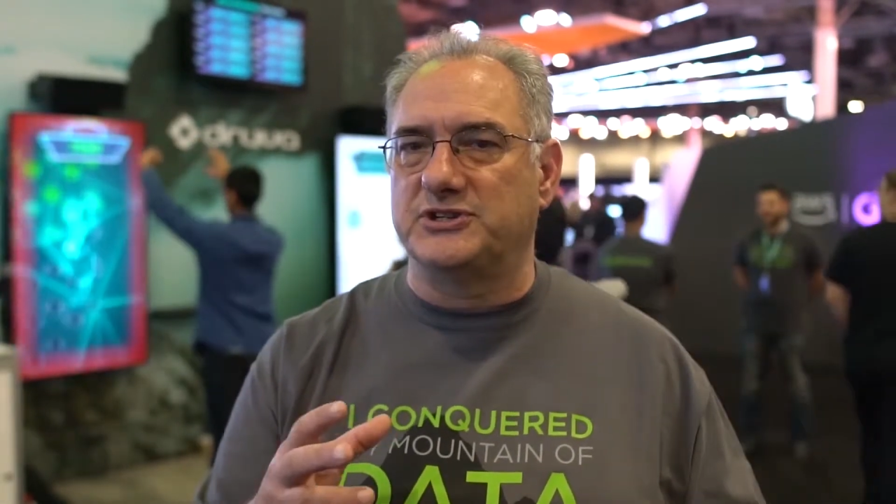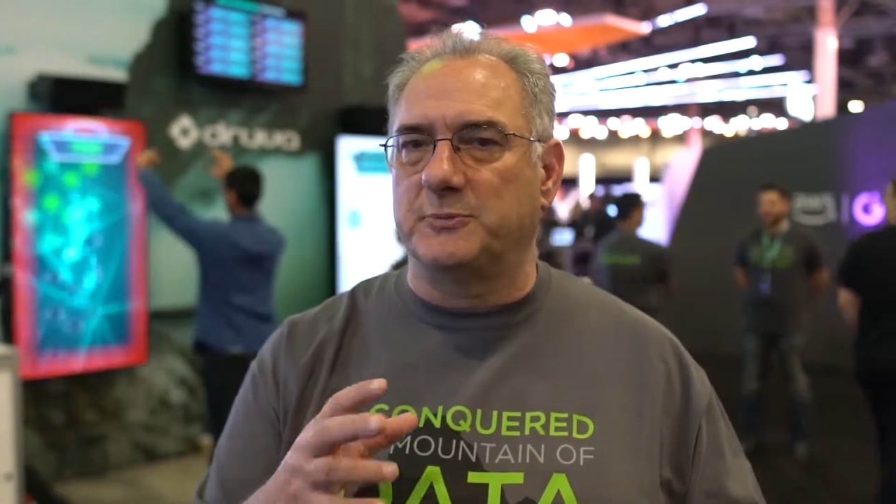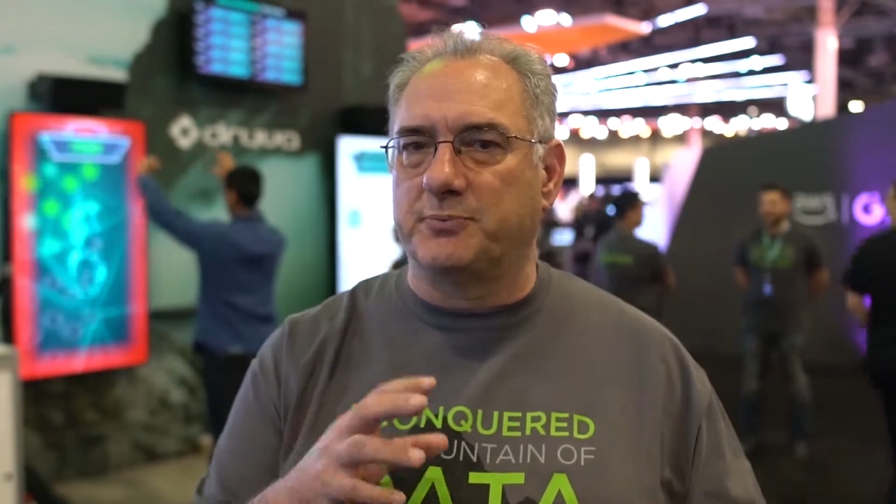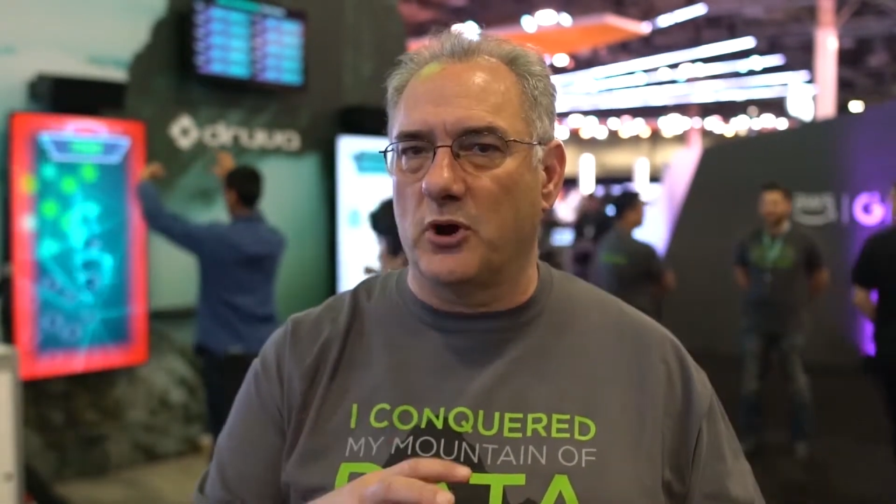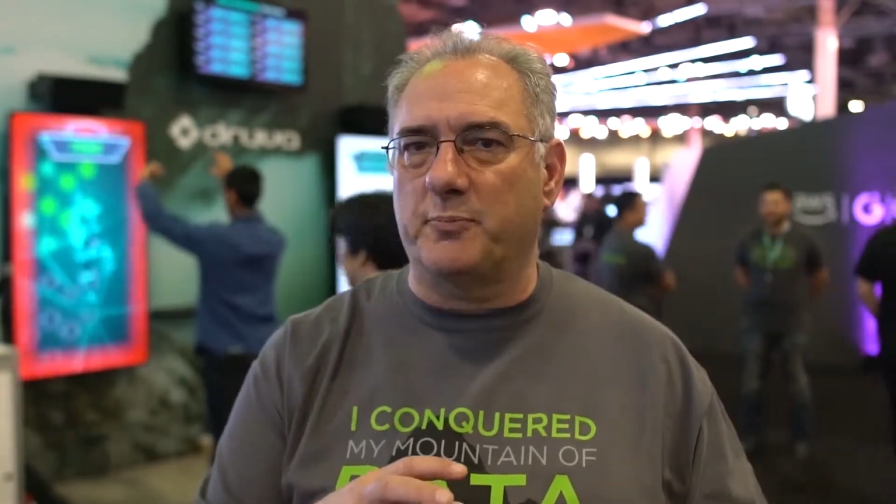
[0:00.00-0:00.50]

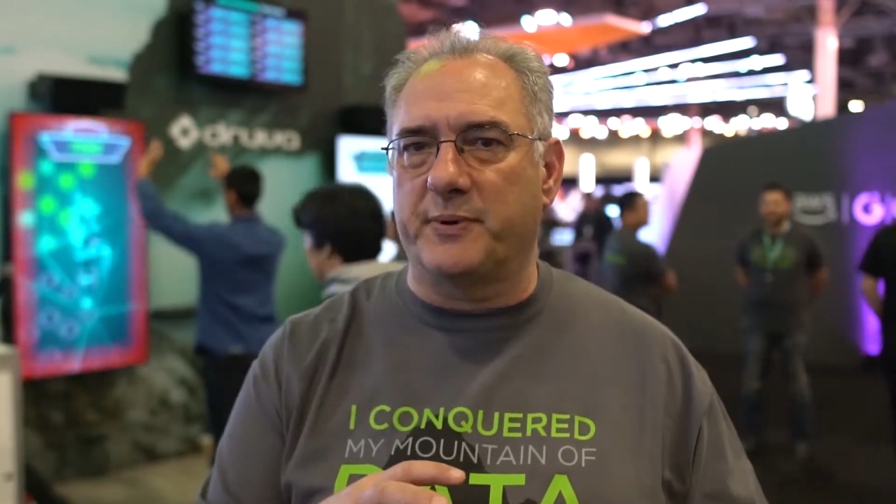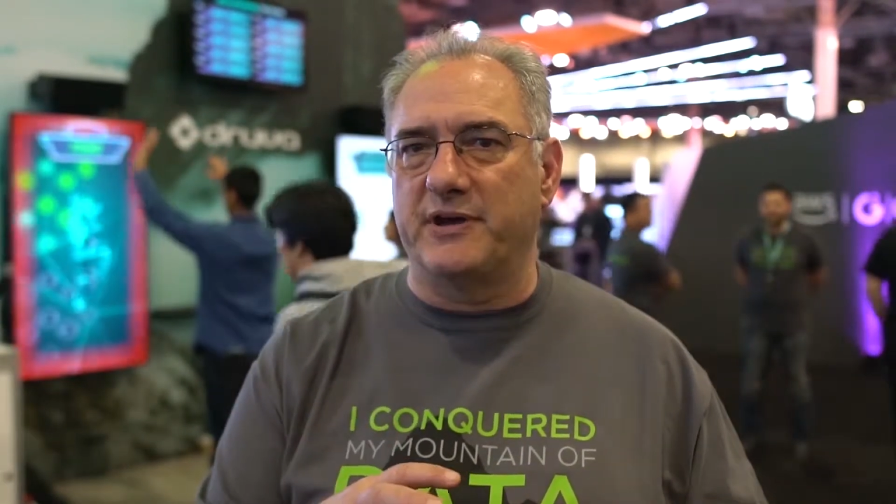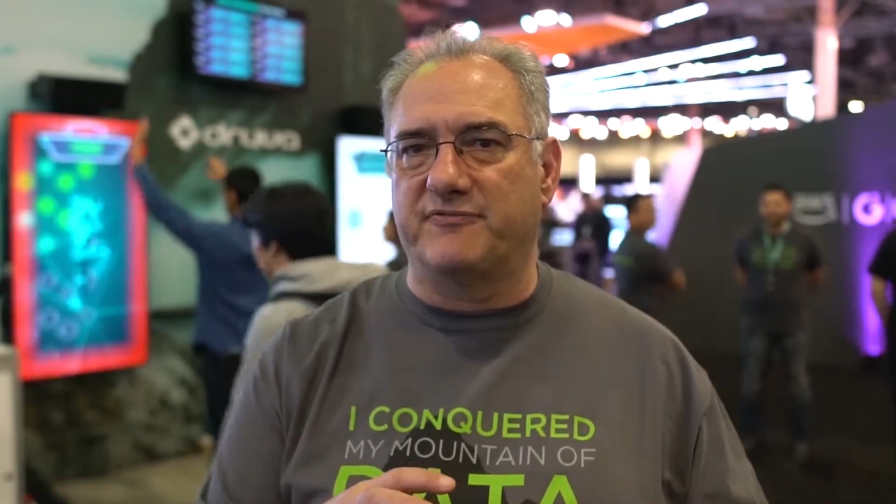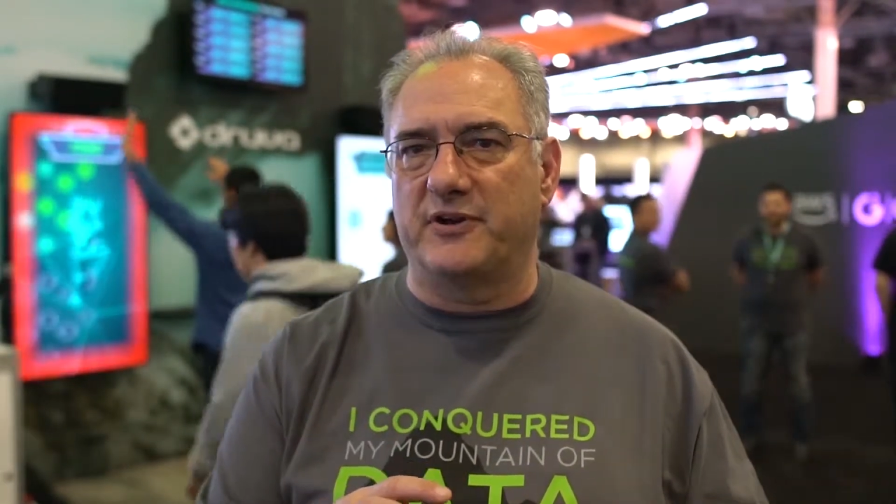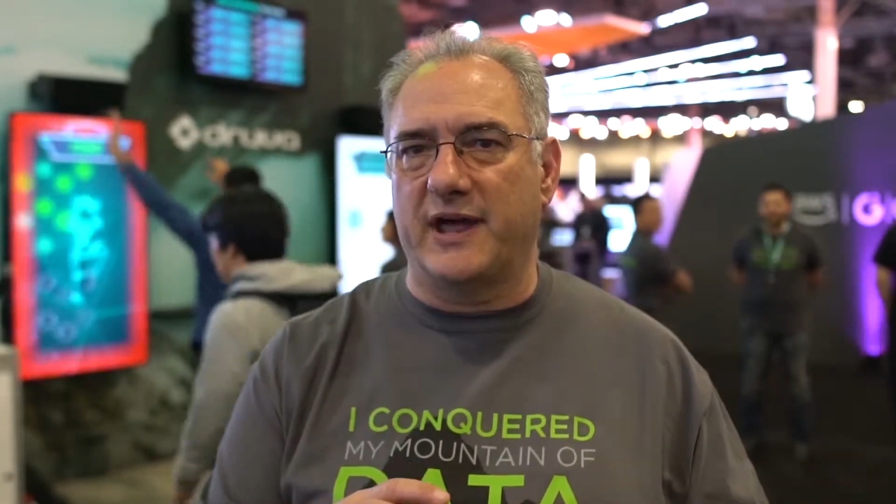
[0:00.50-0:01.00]
that's
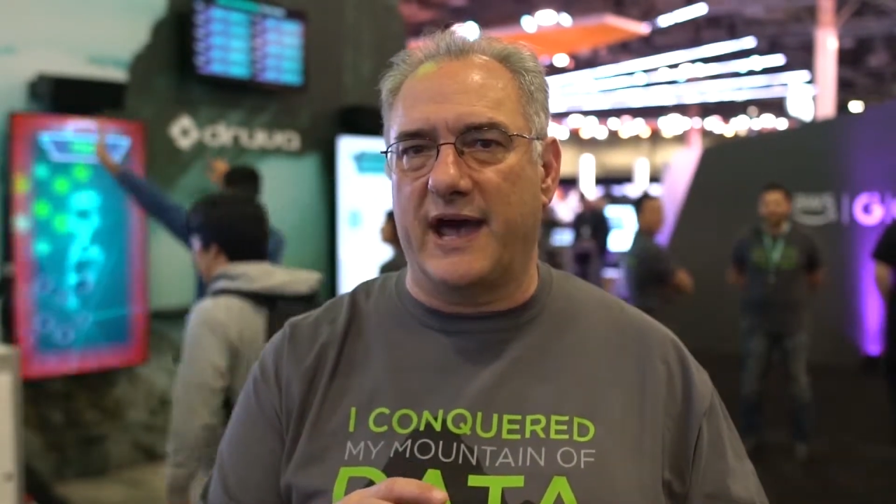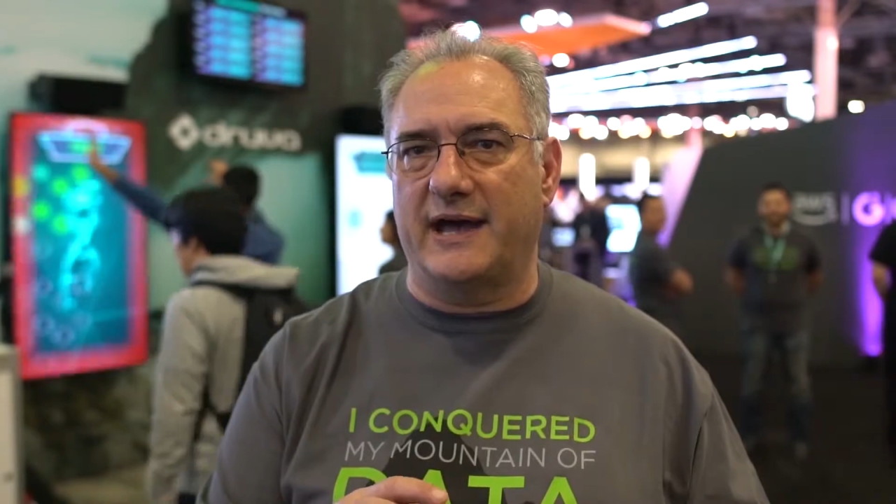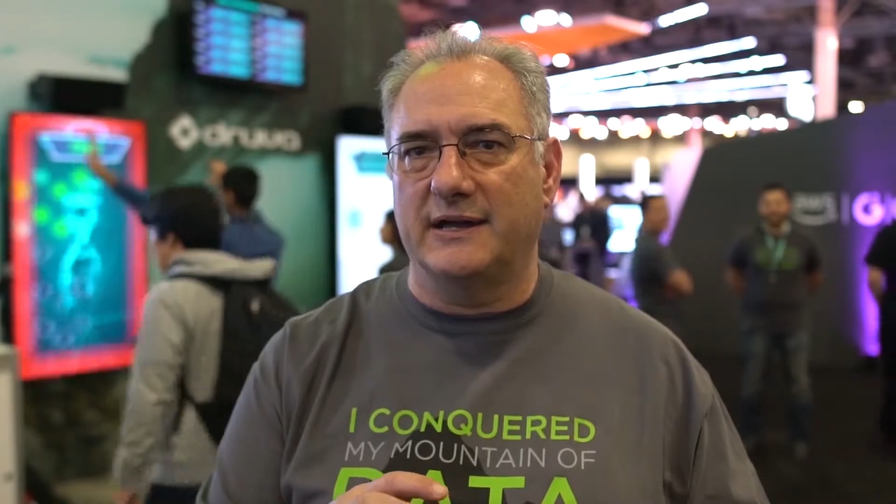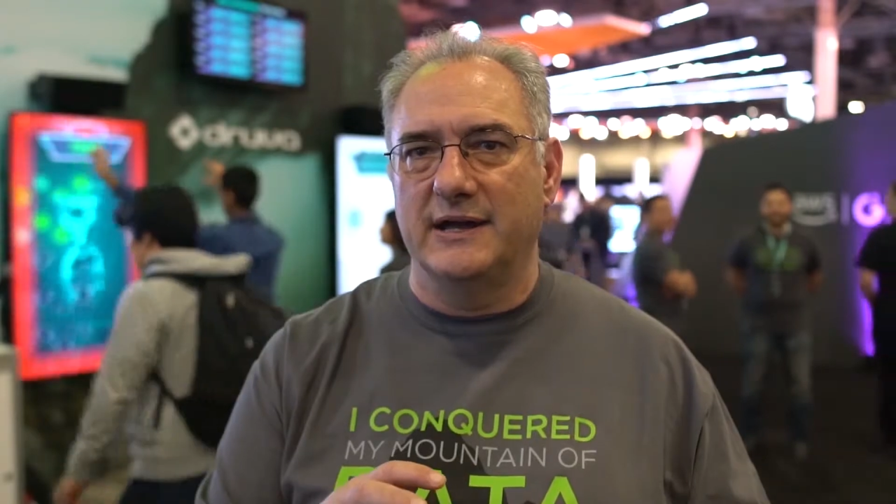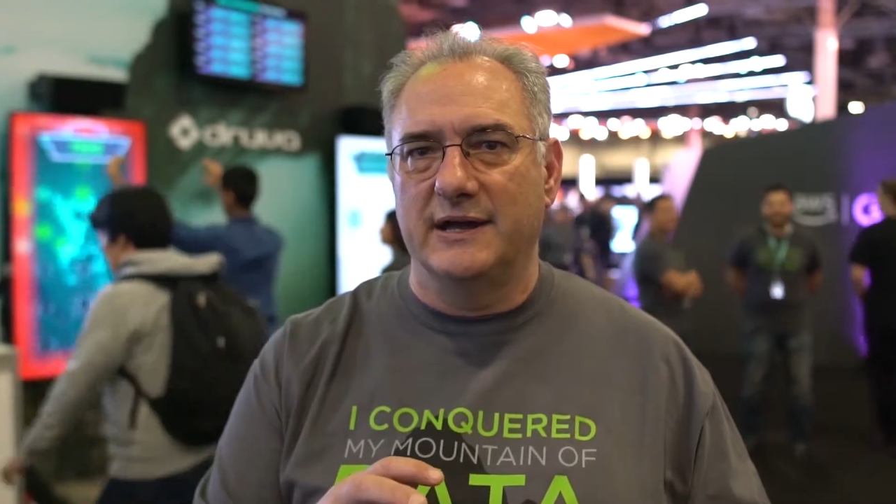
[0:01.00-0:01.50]
appropriate for
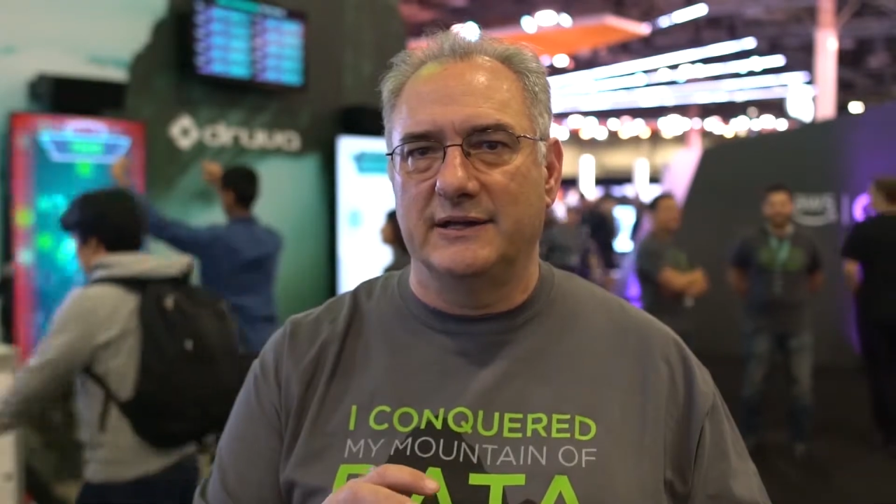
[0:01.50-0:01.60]
that,